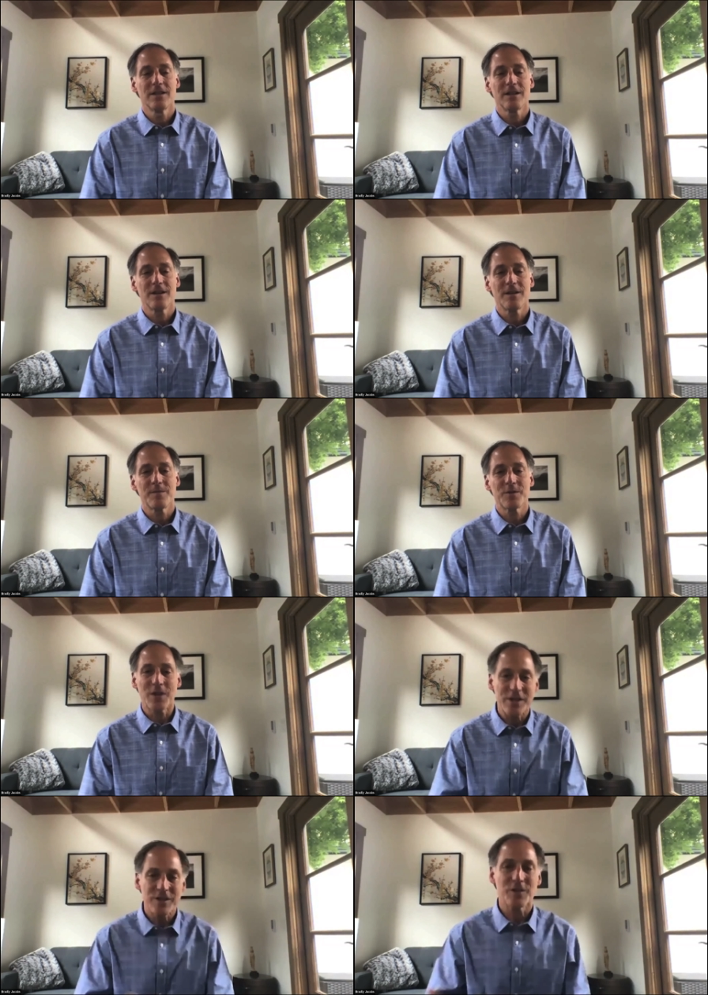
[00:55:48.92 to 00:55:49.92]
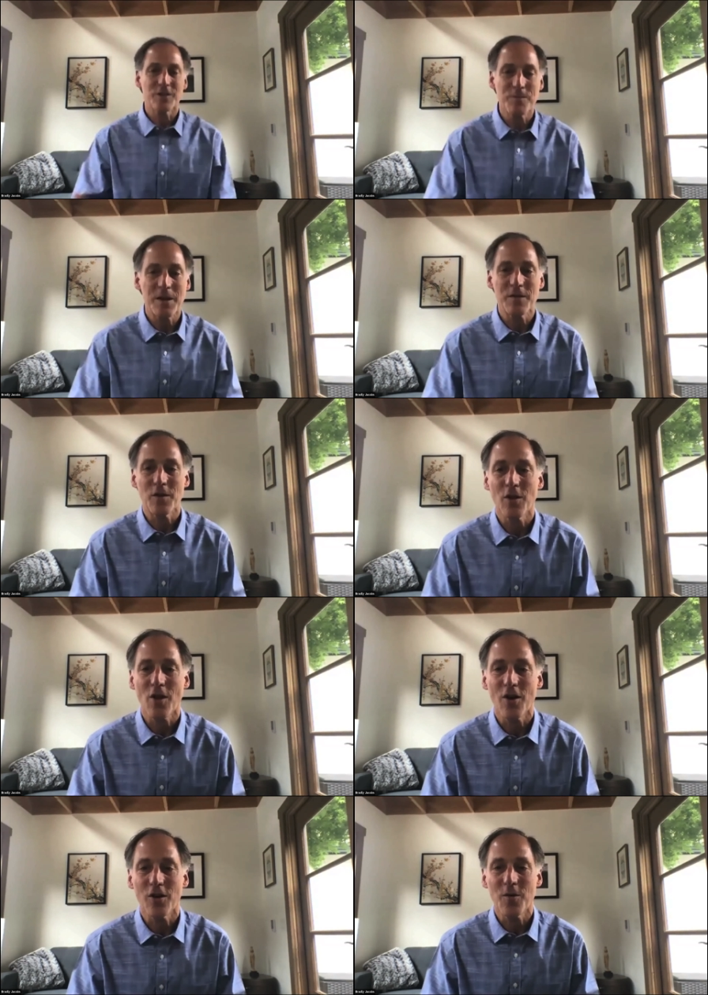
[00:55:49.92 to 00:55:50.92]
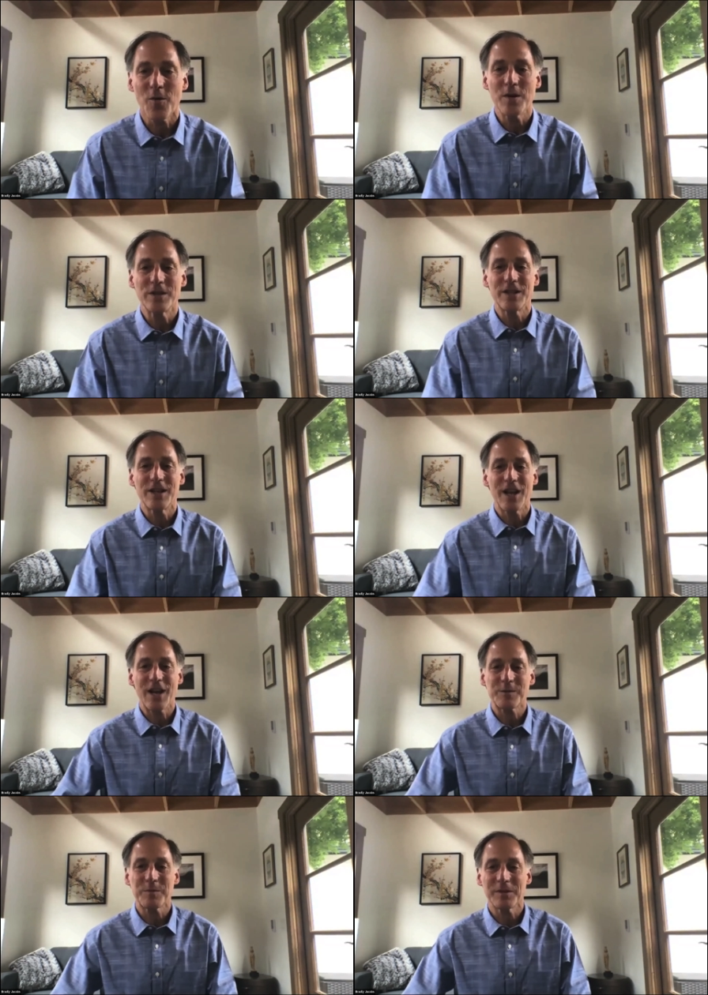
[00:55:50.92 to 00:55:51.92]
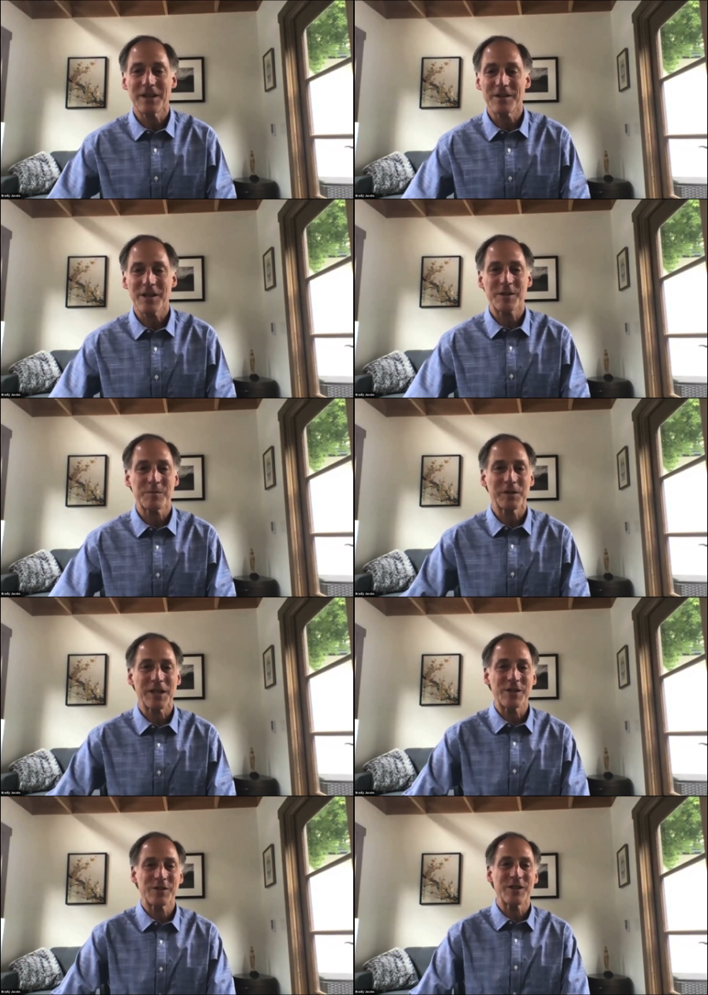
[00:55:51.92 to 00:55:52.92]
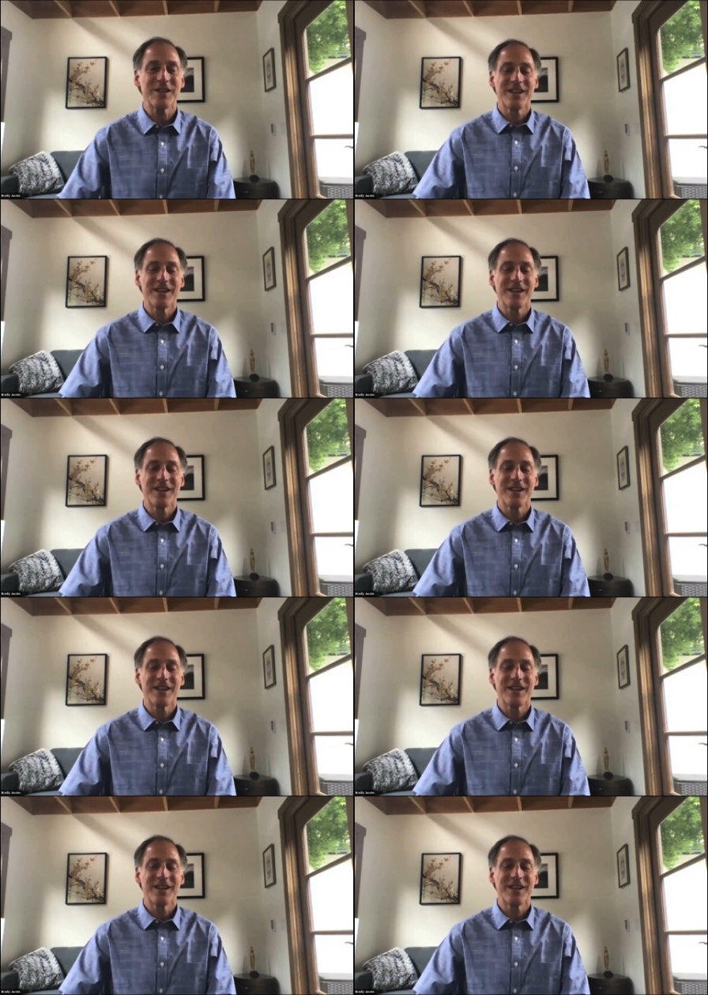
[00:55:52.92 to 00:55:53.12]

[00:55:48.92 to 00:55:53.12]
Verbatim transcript: Um, so that's a bit of a long-winded expl- explanation.